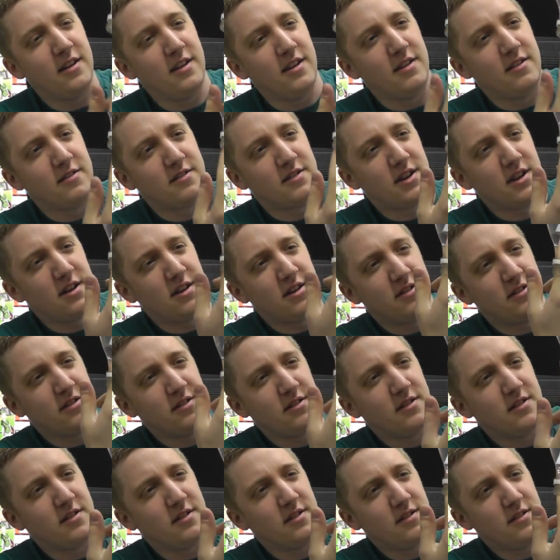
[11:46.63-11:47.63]
Oh god.
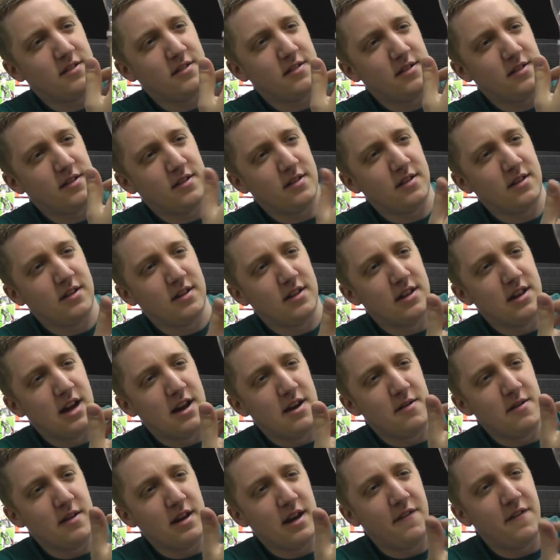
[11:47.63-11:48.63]

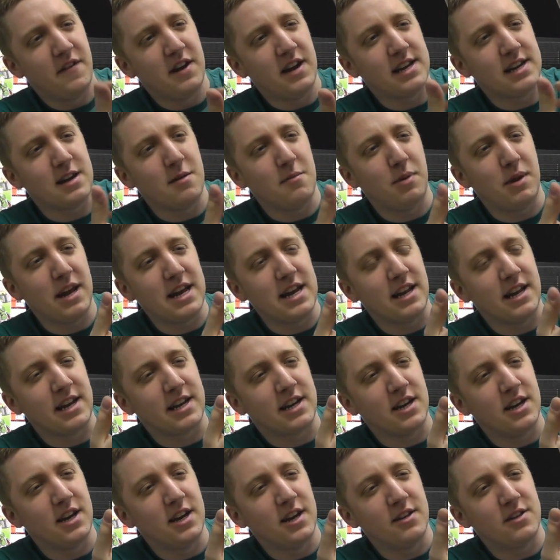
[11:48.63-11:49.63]
No, I feel like I'm playing
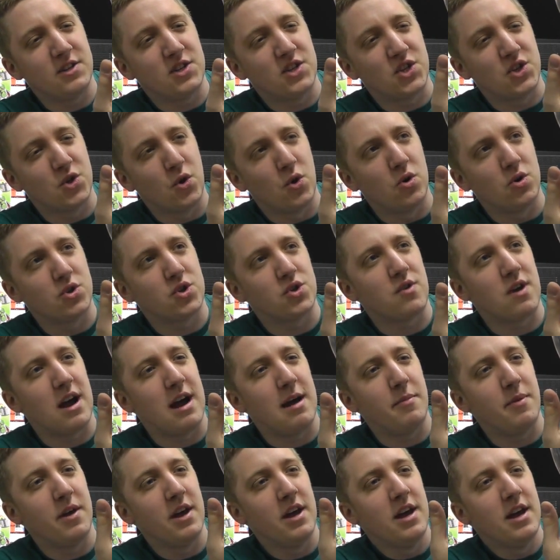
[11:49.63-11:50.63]
like a Saw
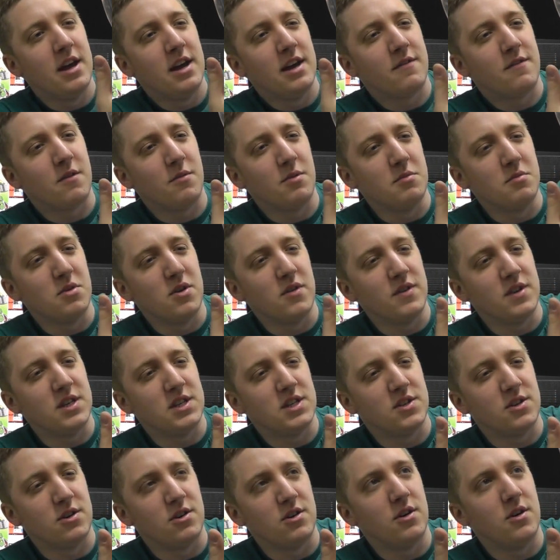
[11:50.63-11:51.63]
trap from the movie
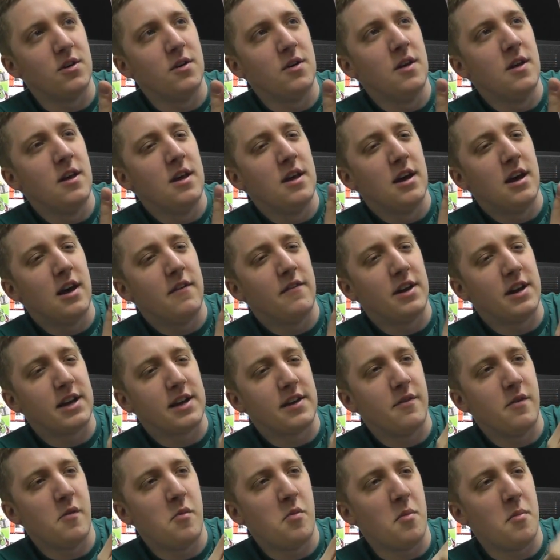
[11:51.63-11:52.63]
Saw. I feel like
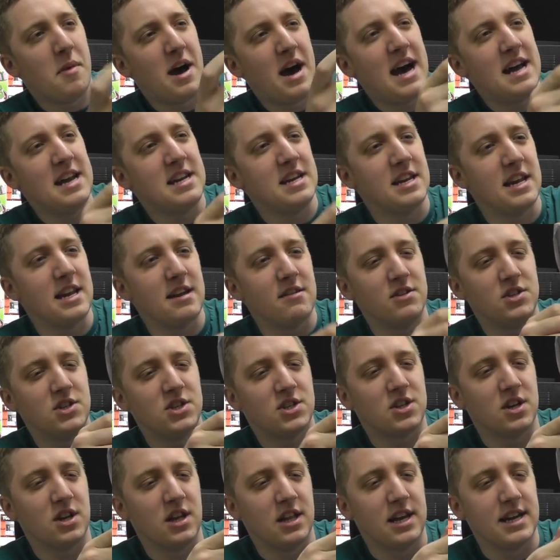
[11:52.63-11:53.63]
if I put my hand in here, it's
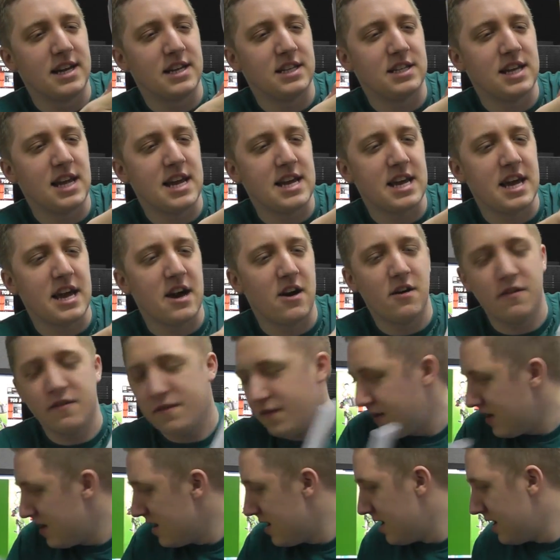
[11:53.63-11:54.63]
just gonna like take it
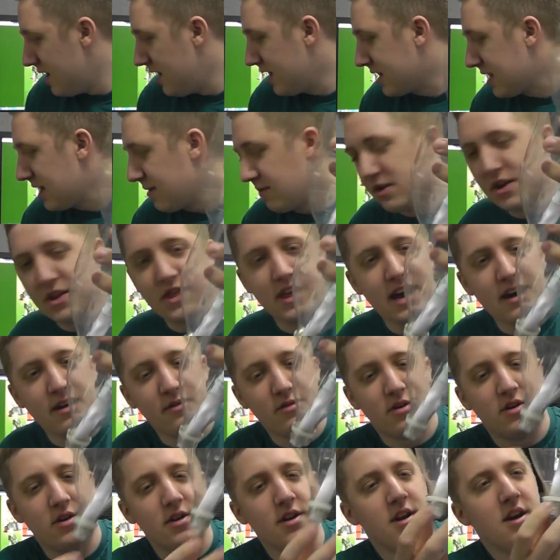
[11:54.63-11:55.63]
off. Okay, I've got that
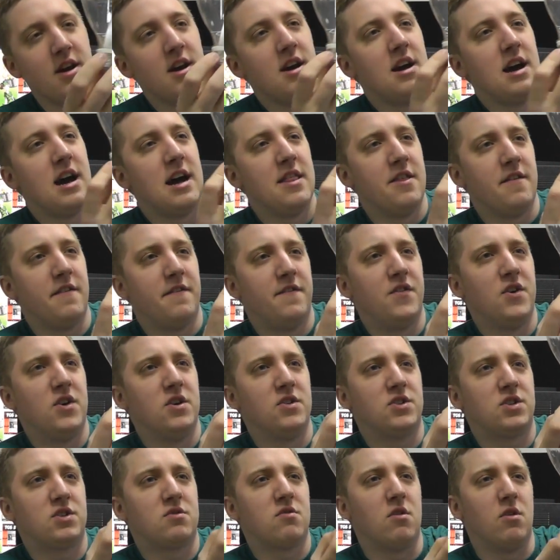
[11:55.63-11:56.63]
one. And the
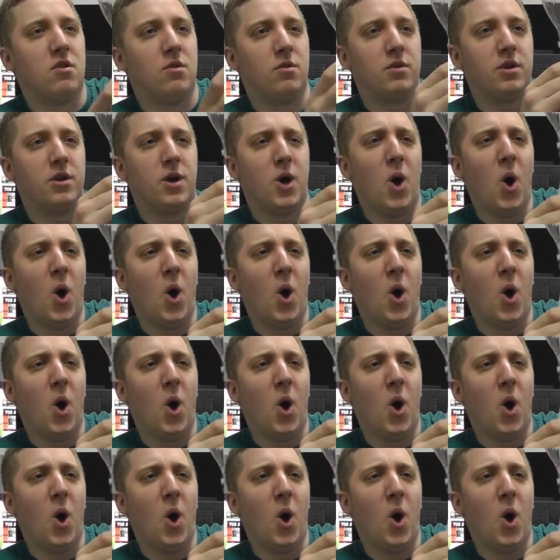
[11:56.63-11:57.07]
third scroll.